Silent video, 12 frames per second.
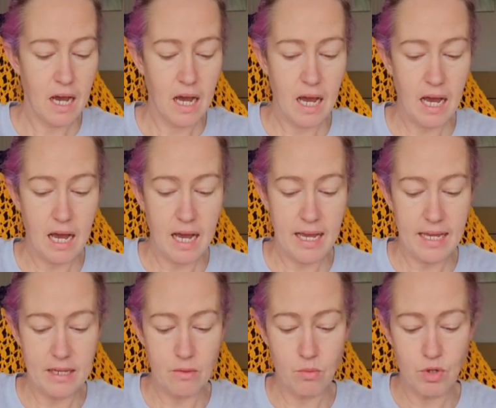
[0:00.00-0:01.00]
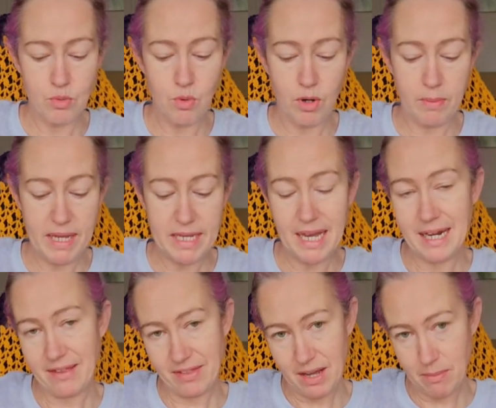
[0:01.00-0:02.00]
I would want to make it
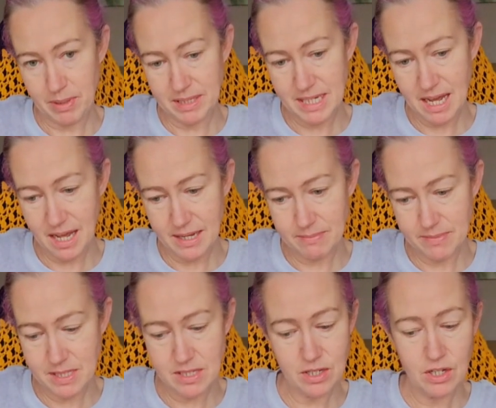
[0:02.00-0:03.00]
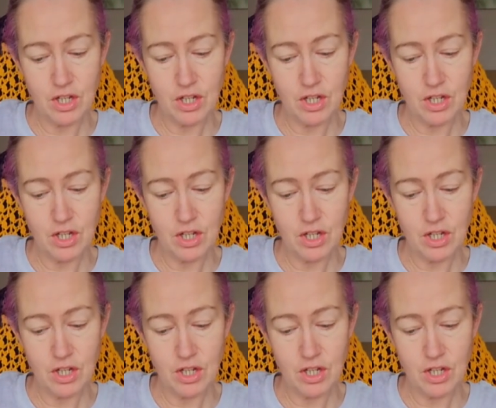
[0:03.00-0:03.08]
another couple of times,